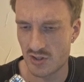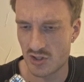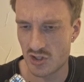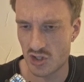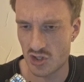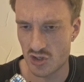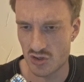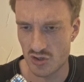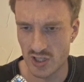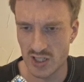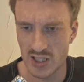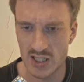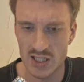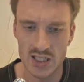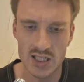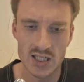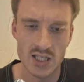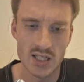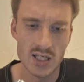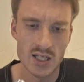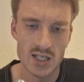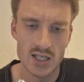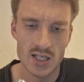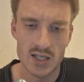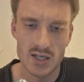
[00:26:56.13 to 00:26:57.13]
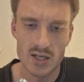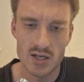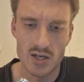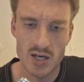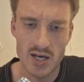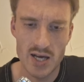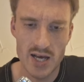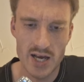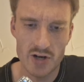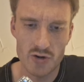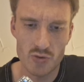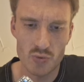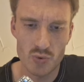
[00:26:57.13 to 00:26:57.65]
Street.
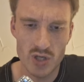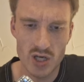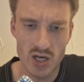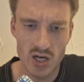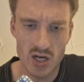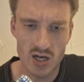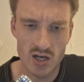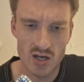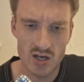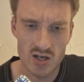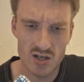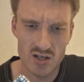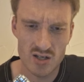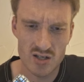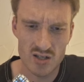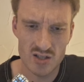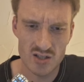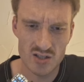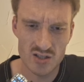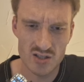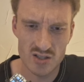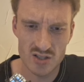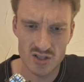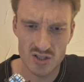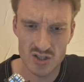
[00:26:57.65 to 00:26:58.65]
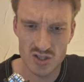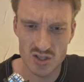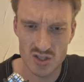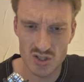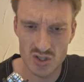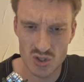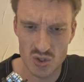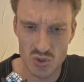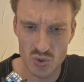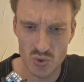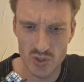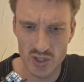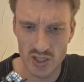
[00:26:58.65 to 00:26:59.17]
And we are
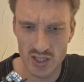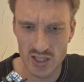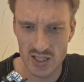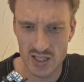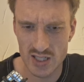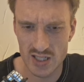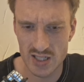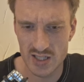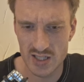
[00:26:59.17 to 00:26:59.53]
doing it